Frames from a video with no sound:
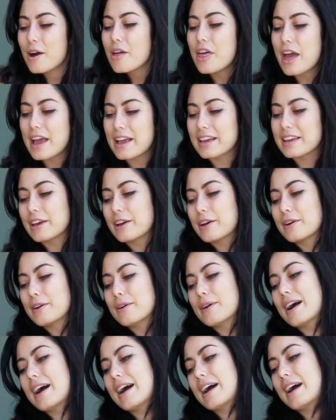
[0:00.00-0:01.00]
Thank you.
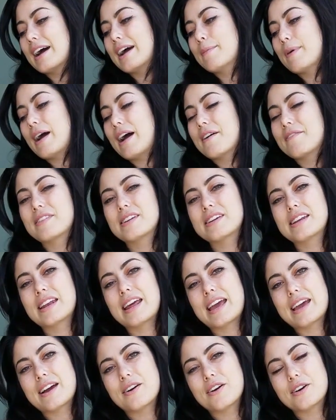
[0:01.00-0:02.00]
I'm having
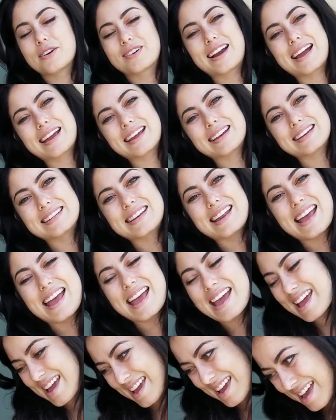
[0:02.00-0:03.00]
a all right
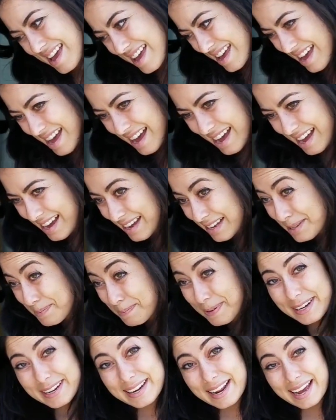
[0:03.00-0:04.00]
day. Uh,
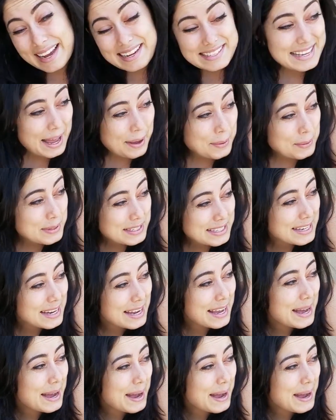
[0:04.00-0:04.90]
it's pretty nice out.